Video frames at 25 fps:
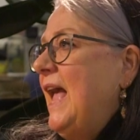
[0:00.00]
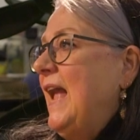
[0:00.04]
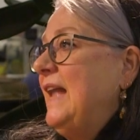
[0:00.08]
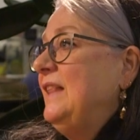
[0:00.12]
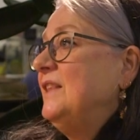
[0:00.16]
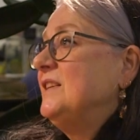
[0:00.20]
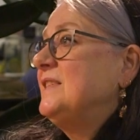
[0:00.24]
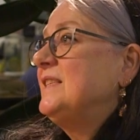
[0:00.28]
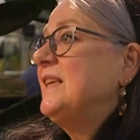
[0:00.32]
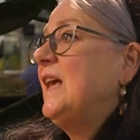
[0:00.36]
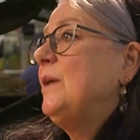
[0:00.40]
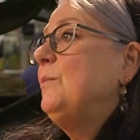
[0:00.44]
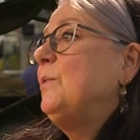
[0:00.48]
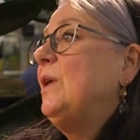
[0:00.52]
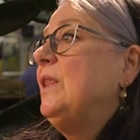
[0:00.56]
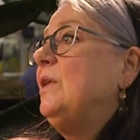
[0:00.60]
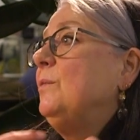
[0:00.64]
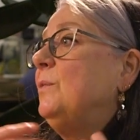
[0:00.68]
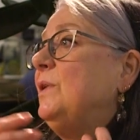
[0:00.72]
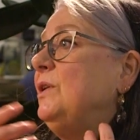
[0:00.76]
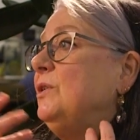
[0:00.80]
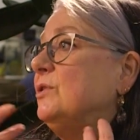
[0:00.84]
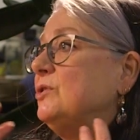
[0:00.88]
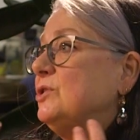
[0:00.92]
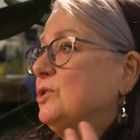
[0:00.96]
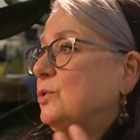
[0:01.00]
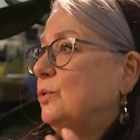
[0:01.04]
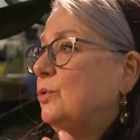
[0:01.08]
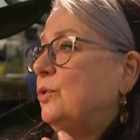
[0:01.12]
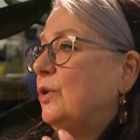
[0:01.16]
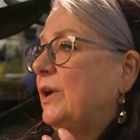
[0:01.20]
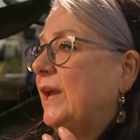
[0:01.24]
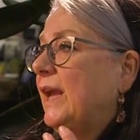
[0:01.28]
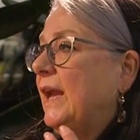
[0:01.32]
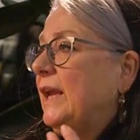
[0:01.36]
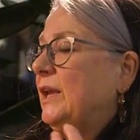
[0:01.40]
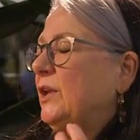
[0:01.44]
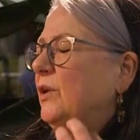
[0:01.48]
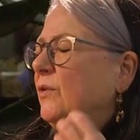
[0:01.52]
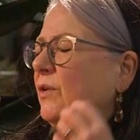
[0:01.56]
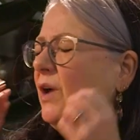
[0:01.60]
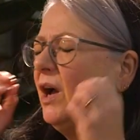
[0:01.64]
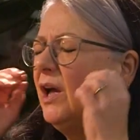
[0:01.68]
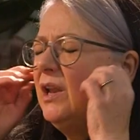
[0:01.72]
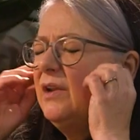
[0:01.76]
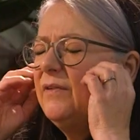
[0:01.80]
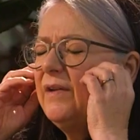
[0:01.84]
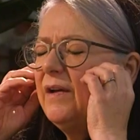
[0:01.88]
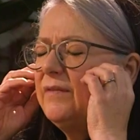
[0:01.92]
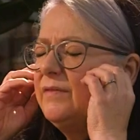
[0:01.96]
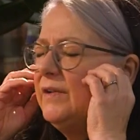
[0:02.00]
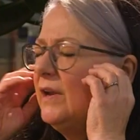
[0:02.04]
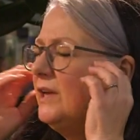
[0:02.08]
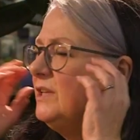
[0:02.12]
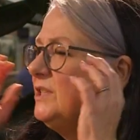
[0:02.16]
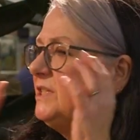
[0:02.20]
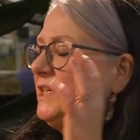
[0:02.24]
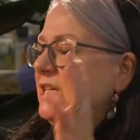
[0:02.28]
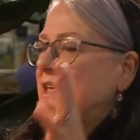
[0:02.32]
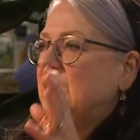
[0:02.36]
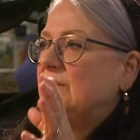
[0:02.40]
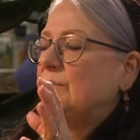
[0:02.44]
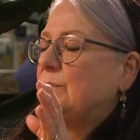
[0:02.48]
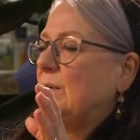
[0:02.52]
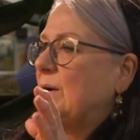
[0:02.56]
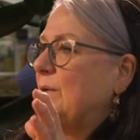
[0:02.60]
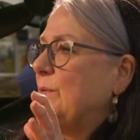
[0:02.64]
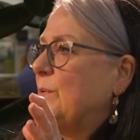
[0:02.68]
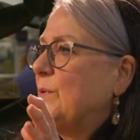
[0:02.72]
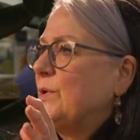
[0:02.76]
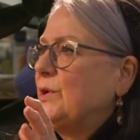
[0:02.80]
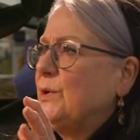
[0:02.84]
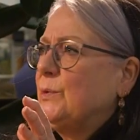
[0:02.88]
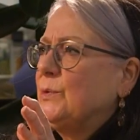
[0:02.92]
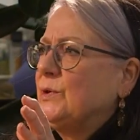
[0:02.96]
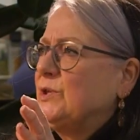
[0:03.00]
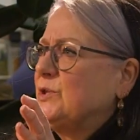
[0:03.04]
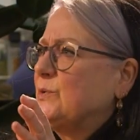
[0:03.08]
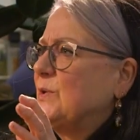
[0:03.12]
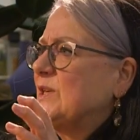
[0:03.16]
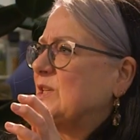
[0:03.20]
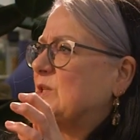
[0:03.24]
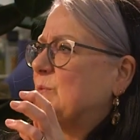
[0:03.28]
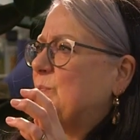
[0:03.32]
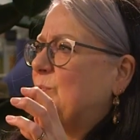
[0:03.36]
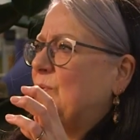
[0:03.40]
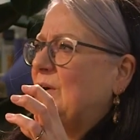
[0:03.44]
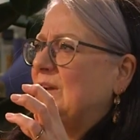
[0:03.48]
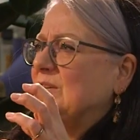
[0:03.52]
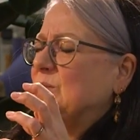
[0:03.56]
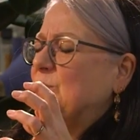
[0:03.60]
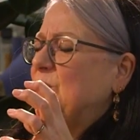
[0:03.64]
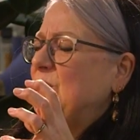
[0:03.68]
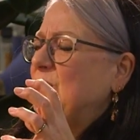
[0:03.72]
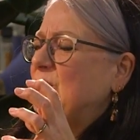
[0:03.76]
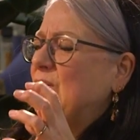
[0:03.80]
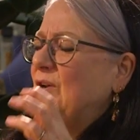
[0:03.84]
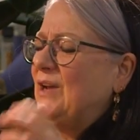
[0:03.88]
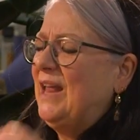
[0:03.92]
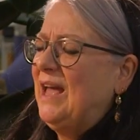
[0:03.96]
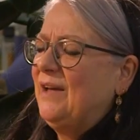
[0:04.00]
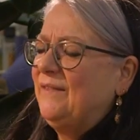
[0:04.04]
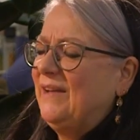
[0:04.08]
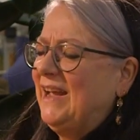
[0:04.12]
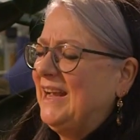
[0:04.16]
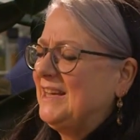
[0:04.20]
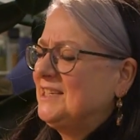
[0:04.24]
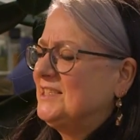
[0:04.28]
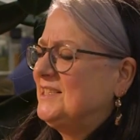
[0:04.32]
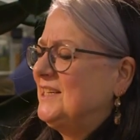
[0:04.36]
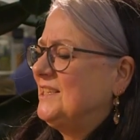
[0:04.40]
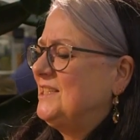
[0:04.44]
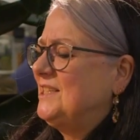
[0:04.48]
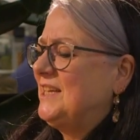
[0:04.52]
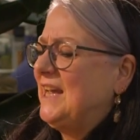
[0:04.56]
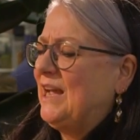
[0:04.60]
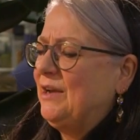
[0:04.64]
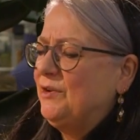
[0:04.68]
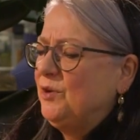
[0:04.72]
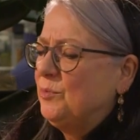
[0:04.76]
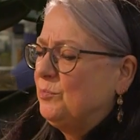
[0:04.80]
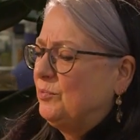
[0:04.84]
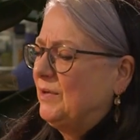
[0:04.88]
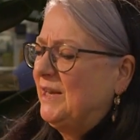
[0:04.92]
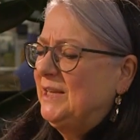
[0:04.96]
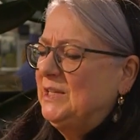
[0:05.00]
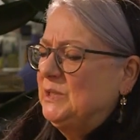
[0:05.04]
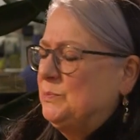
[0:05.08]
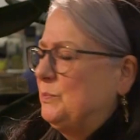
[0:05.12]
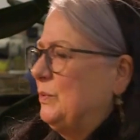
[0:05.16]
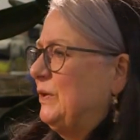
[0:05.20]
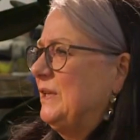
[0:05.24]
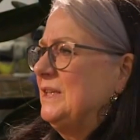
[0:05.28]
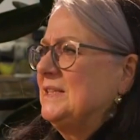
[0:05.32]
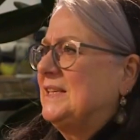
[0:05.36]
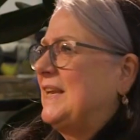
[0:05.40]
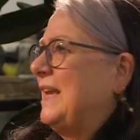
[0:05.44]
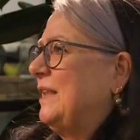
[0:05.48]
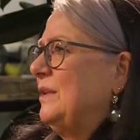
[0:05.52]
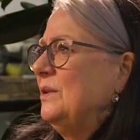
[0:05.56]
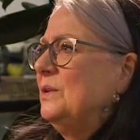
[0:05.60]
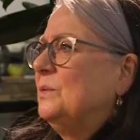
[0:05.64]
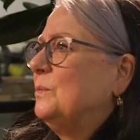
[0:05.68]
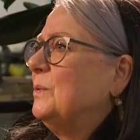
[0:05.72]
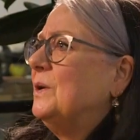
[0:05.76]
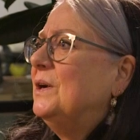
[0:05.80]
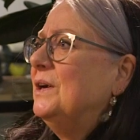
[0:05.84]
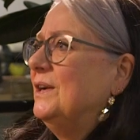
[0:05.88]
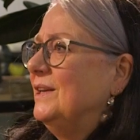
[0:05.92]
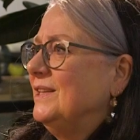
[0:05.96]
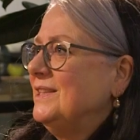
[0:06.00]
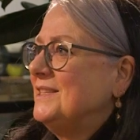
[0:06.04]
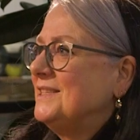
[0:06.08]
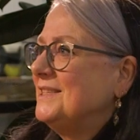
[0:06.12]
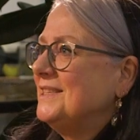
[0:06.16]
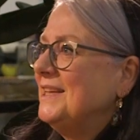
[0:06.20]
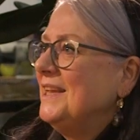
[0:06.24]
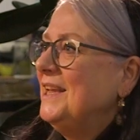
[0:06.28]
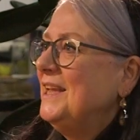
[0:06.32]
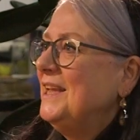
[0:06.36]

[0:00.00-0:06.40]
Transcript: In the same way that when you're talking, you kind of have an idea of what you want to express, but you don't have access to how your brain's putting together the words.